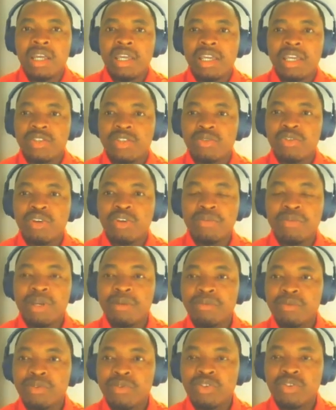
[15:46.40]
it will not be
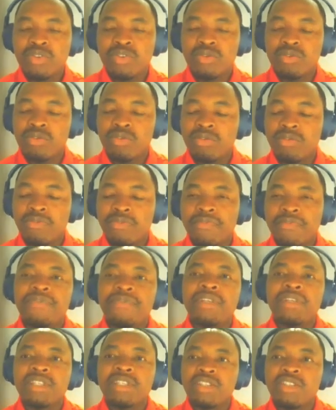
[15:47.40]
able to
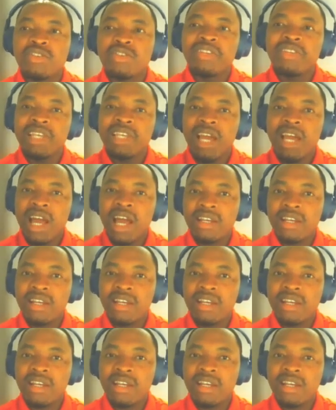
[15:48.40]
fit into the